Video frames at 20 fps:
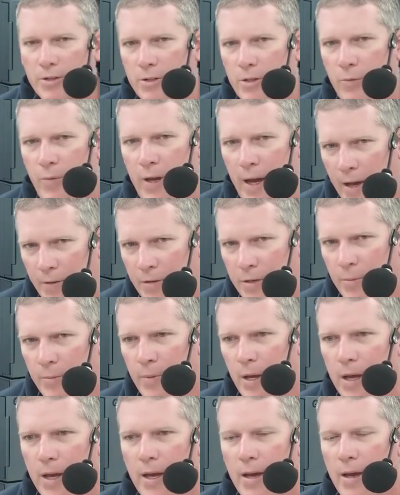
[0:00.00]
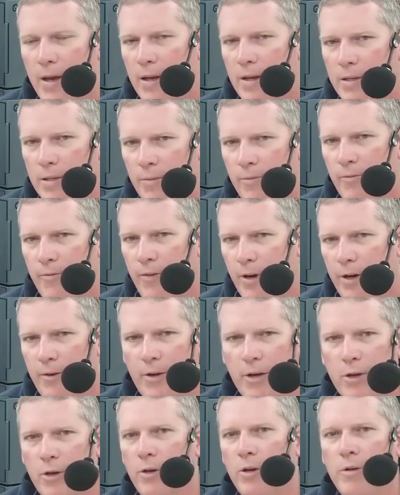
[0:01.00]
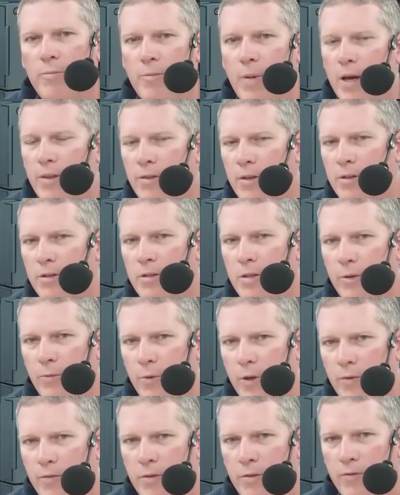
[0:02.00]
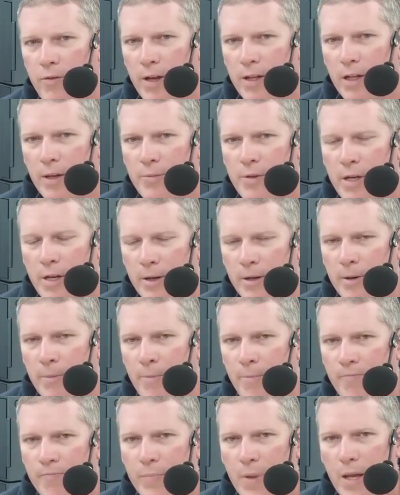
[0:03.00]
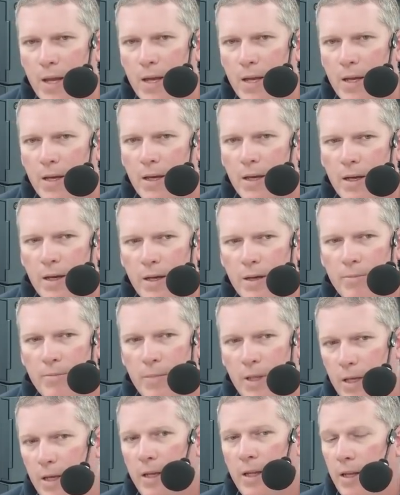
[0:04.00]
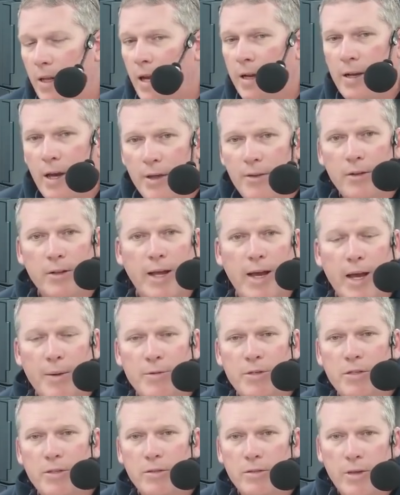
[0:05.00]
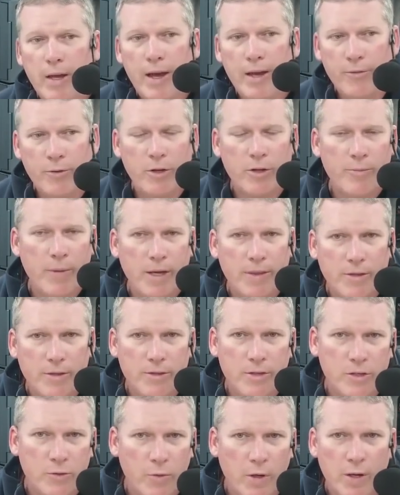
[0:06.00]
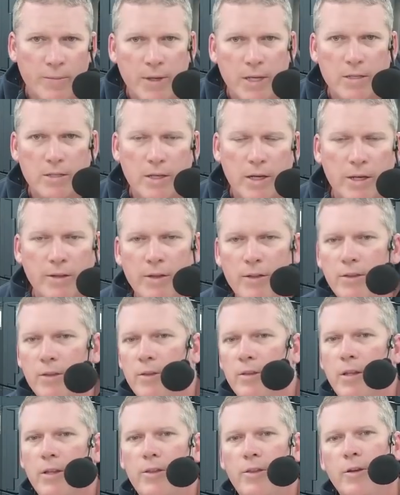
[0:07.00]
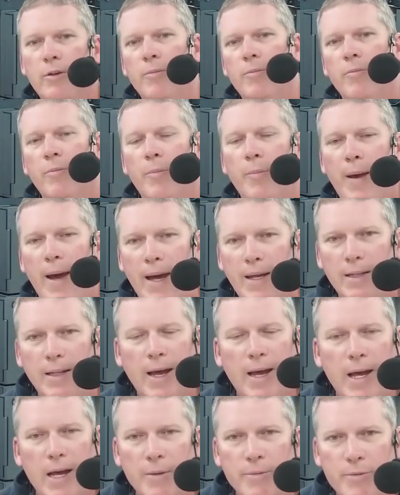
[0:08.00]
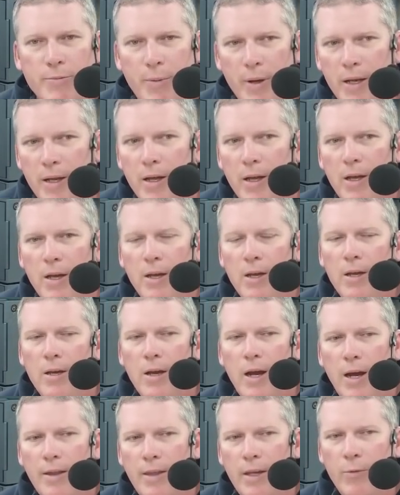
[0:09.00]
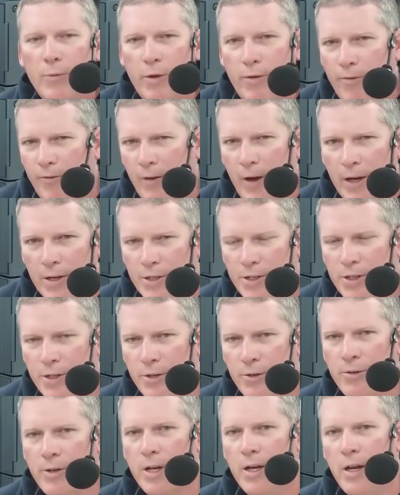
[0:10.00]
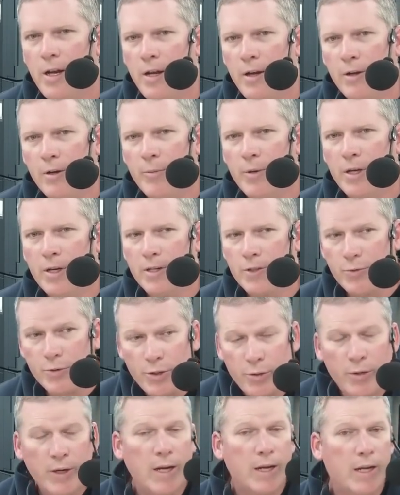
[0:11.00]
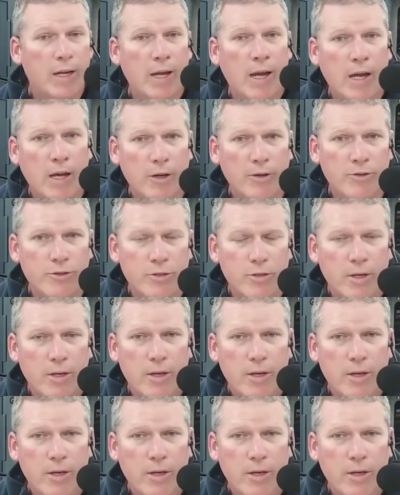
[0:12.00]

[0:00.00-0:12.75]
So we have some very good methods that we've developed here. And other labs have good methods as well. I'm not saying that they're bad labs, but I think we fine-tuned it here because we're doing it in-house.